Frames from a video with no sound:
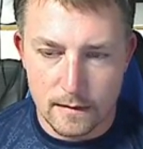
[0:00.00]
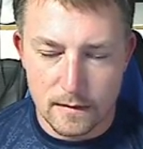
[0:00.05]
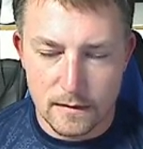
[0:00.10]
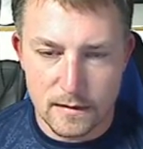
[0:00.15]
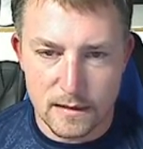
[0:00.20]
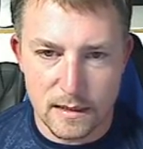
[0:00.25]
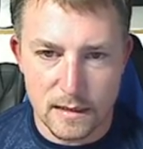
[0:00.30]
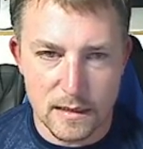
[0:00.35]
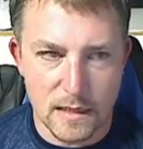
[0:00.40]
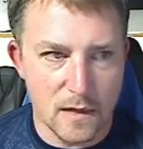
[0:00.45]

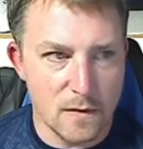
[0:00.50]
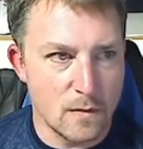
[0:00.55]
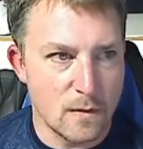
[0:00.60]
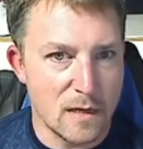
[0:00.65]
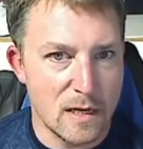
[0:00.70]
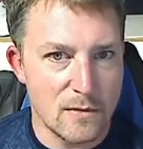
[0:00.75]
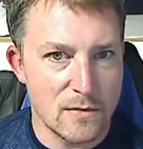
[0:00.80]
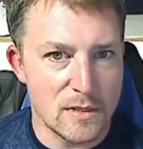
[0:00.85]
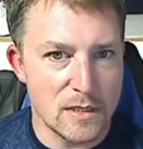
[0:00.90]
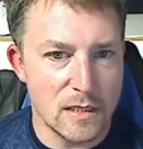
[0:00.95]
See, another one
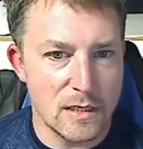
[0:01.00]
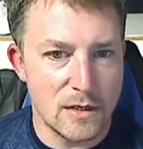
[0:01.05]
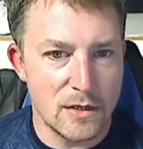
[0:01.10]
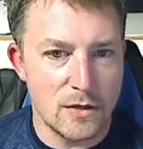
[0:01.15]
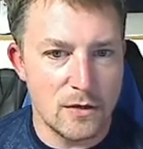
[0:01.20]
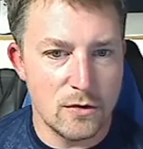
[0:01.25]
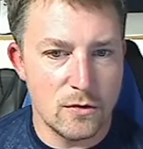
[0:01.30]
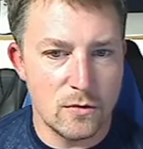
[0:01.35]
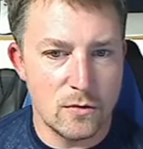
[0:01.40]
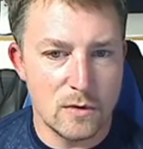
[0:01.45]
I was gonna
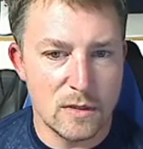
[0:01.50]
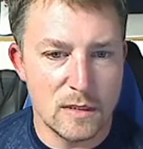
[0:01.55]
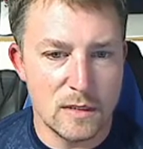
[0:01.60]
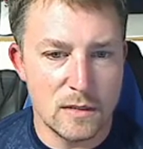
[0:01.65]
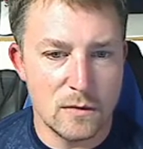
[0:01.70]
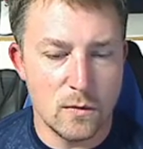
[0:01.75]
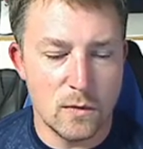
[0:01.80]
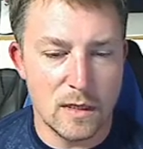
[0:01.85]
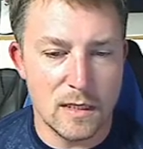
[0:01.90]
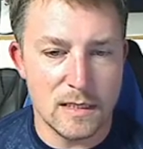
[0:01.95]
do
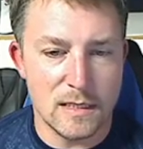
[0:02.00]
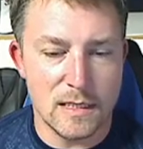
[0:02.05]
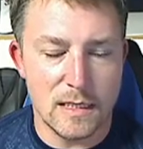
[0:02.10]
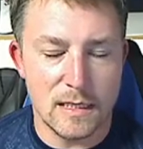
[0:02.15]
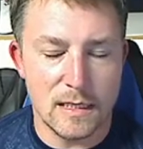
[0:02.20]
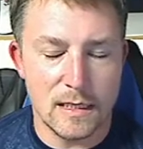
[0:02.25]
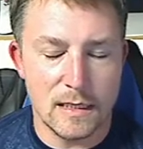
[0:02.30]
was